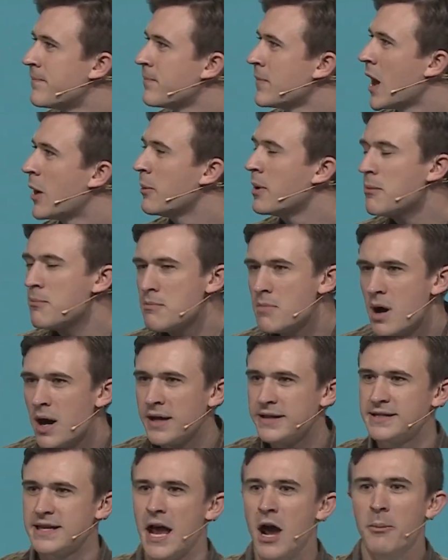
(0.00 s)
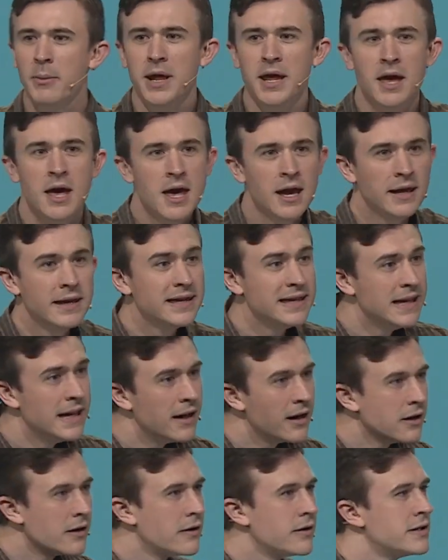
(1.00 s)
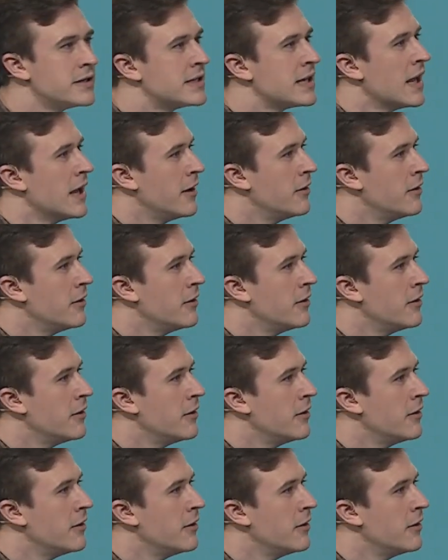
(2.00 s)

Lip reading: How many months, how many years